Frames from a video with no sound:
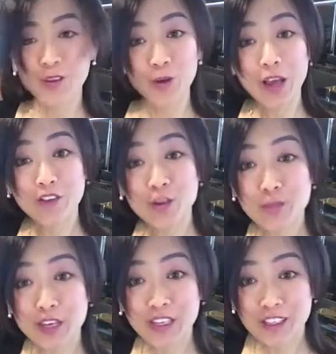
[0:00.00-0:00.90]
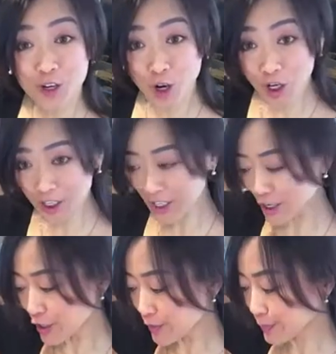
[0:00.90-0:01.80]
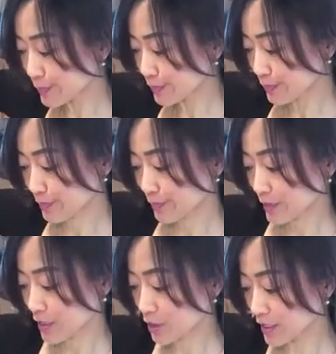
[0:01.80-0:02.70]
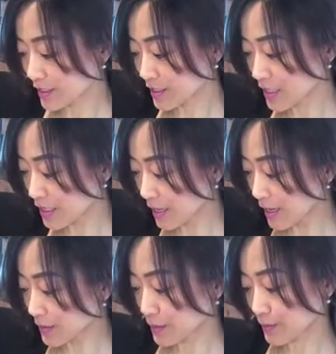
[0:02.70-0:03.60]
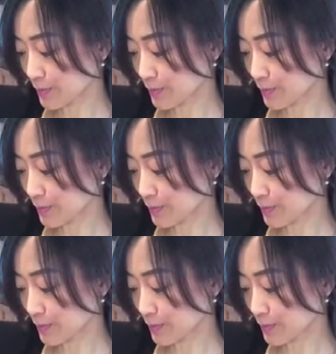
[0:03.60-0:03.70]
we have the meat cooked here. You can see that